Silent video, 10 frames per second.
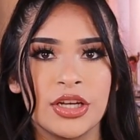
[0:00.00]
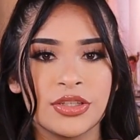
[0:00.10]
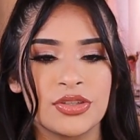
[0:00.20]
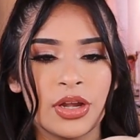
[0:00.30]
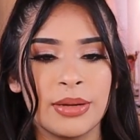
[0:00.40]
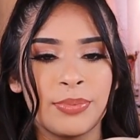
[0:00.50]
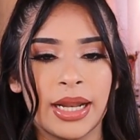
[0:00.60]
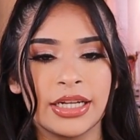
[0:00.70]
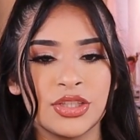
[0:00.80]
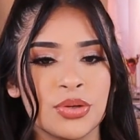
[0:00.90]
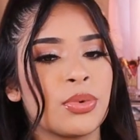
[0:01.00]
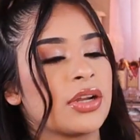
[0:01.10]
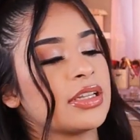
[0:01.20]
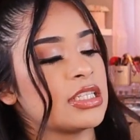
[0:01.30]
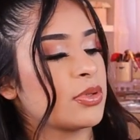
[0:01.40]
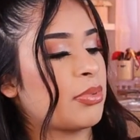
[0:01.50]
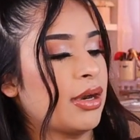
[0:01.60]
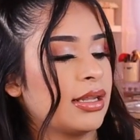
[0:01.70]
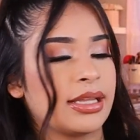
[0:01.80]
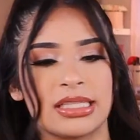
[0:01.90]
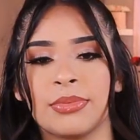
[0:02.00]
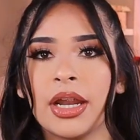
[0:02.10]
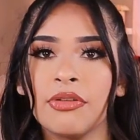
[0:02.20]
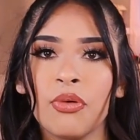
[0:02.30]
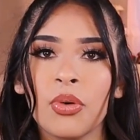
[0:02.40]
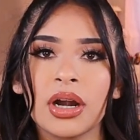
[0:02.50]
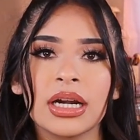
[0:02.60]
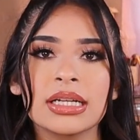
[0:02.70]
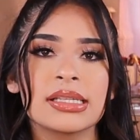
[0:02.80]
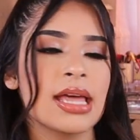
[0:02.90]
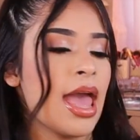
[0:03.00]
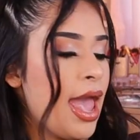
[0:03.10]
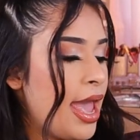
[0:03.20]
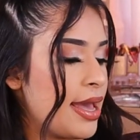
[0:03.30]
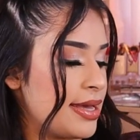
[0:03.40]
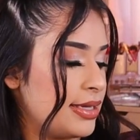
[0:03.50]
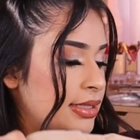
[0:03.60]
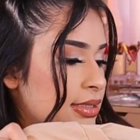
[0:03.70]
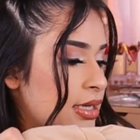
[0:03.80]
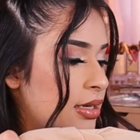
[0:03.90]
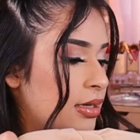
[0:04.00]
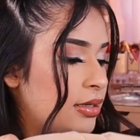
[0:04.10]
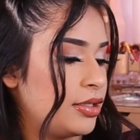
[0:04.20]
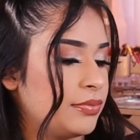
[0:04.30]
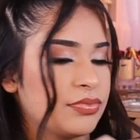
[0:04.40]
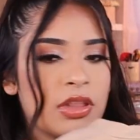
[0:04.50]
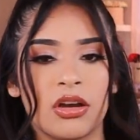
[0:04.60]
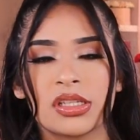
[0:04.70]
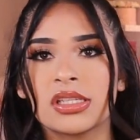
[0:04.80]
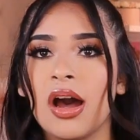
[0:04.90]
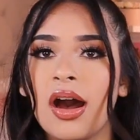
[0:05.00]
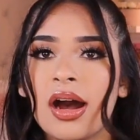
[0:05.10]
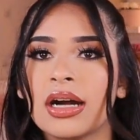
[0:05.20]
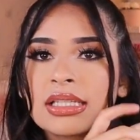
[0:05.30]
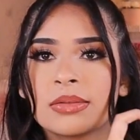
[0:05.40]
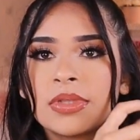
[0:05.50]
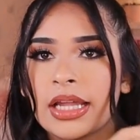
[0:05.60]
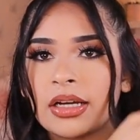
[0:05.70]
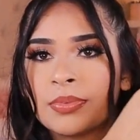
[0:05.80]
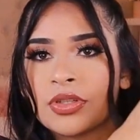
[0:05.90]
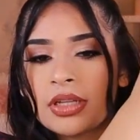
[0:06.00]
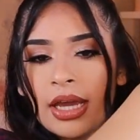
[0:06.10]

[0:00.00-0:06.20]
So I am planning to wear these with probably like some Air Force and long socks, like up to the